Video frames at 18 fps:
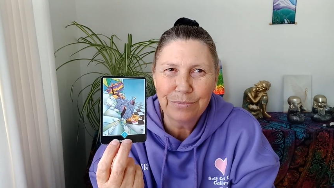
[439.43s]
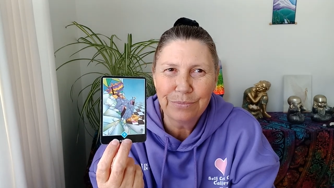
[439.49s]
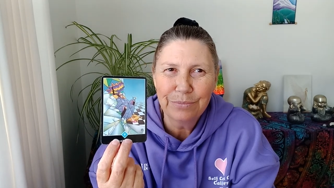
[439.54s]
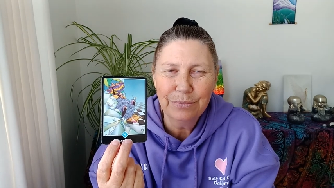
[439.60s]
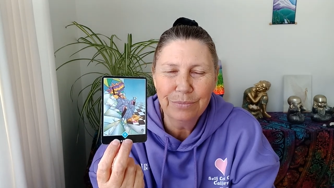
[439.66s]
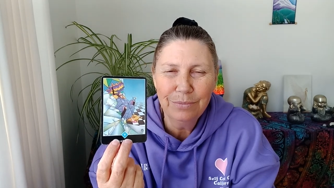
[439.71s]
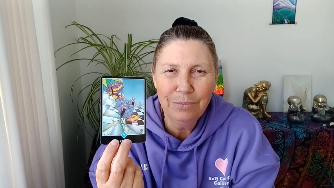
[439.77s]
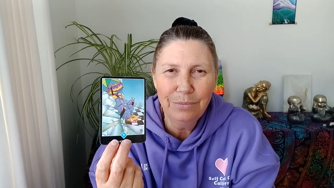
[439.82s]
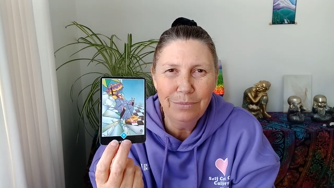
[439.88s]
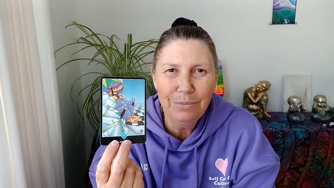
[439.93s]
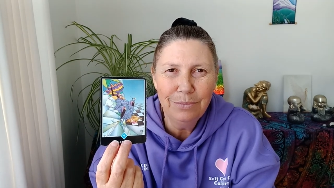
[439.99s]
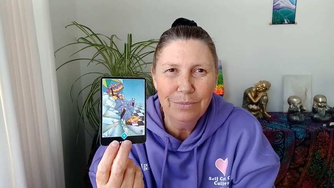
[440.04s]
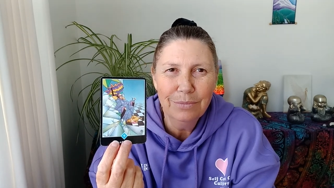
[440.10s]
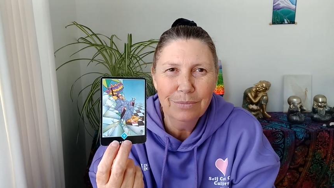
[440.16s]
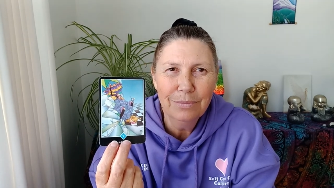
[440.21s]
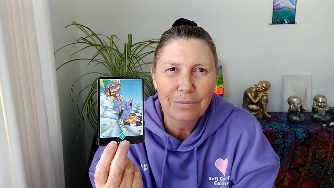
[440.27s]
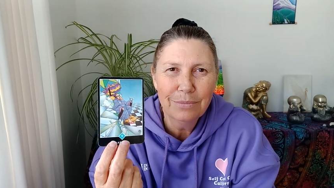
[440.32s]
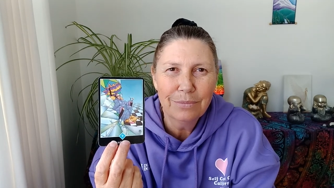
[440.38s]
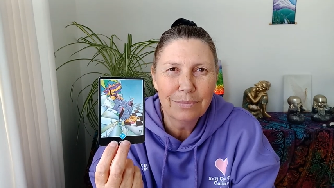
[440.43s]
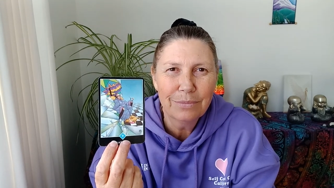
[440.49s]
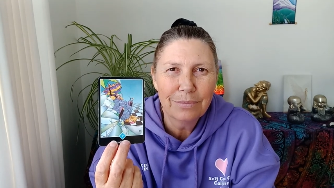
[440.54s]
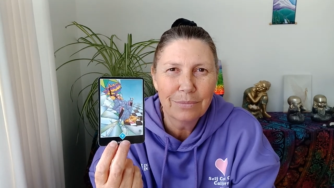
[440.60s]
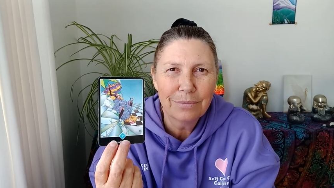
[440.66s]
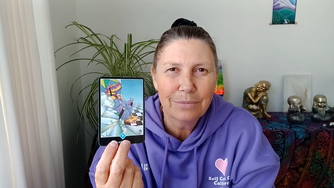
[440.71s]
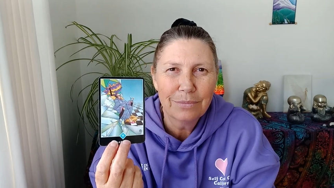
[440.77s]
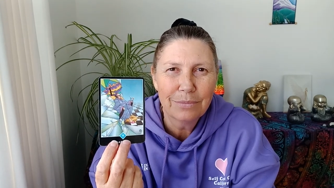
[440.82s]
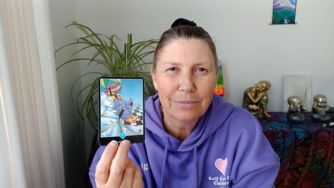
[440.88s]

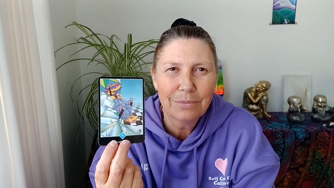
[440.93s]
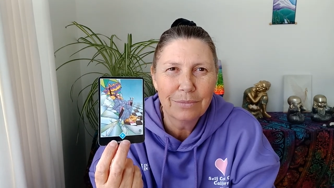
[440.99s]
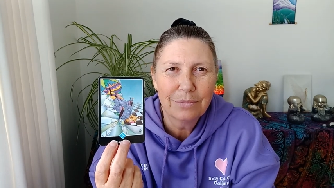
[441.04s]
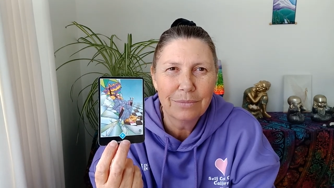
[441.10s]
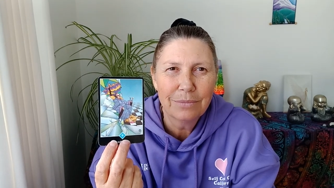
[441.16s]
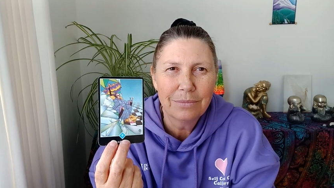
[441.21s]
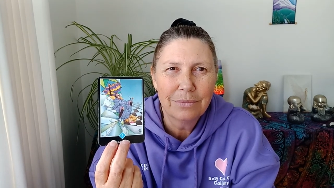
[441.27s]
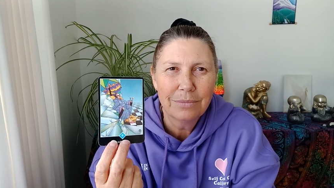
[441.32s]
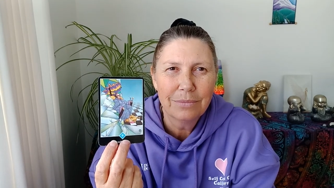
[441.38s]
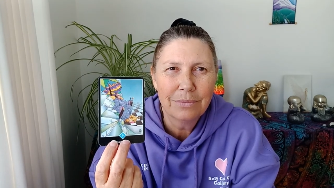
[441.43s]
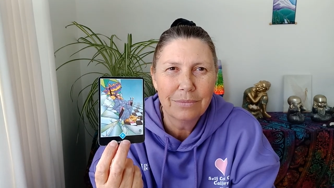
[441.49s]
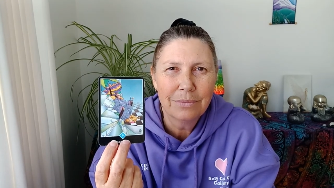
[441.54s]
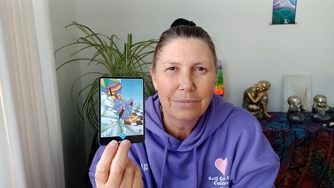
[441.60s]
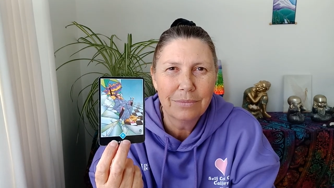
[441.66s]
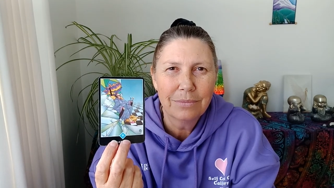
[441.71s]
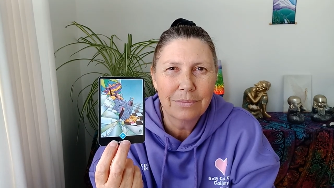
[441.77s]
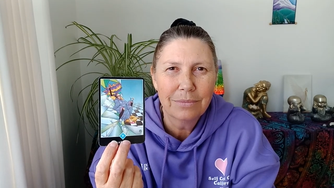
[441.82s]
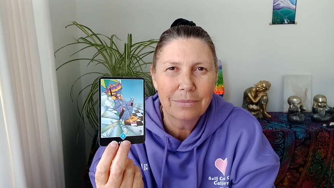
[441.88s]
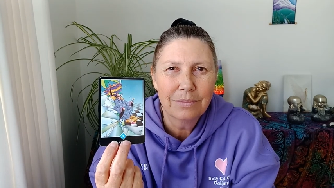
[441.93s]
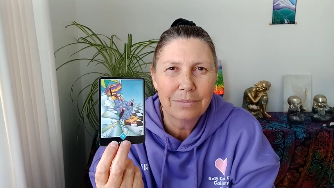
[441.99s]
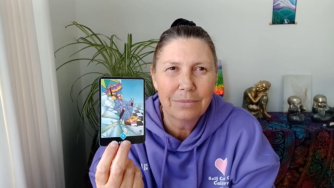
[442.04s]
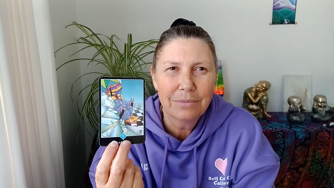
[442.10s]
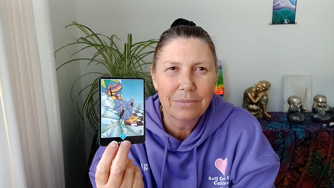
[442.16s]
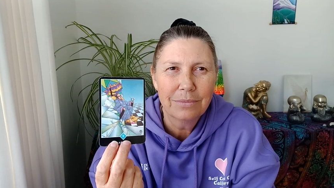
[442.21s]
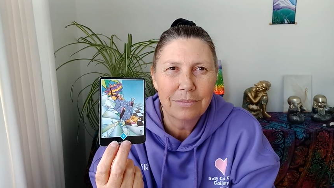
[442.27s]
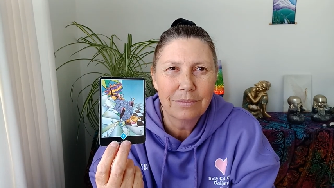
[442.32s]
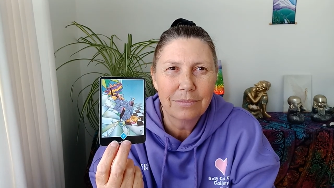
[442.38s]

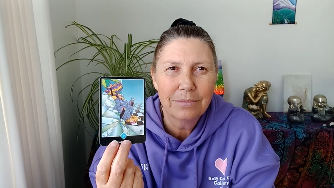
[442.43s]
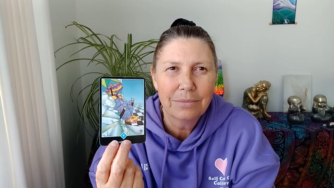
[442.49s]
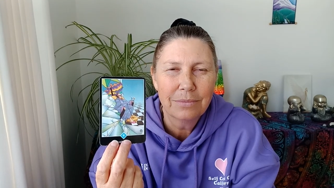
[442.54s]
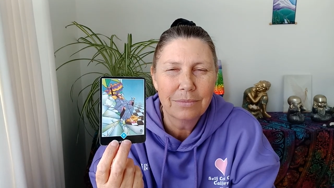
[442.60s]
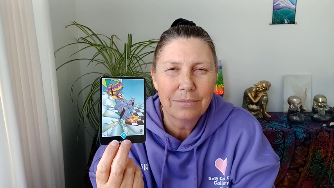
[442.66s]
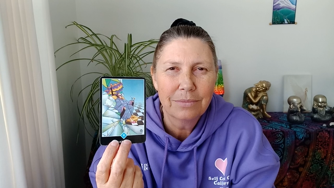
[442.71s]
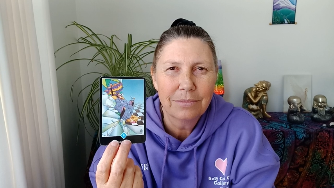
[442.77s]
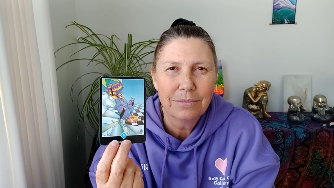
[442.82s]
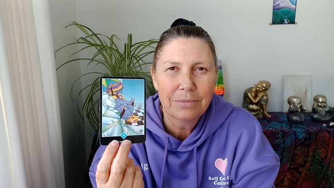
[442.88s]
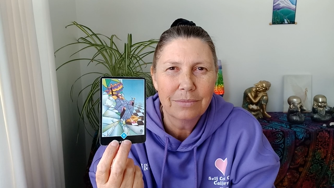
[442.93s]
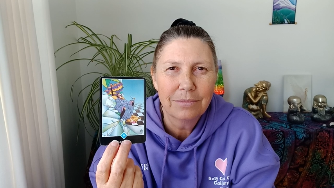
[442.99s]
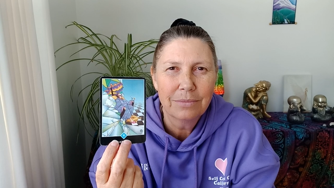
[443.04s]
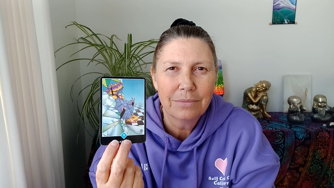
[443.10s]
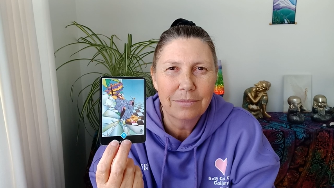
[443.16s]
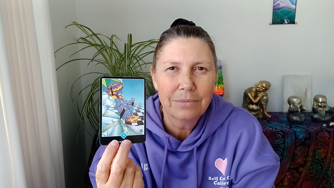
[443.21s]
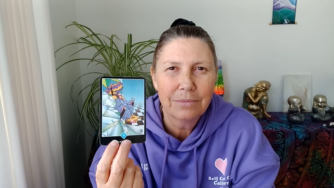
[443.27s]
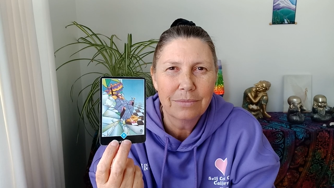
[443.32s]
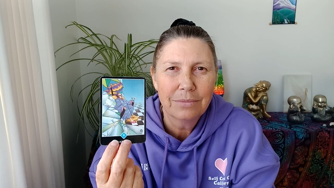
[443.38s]
(silence)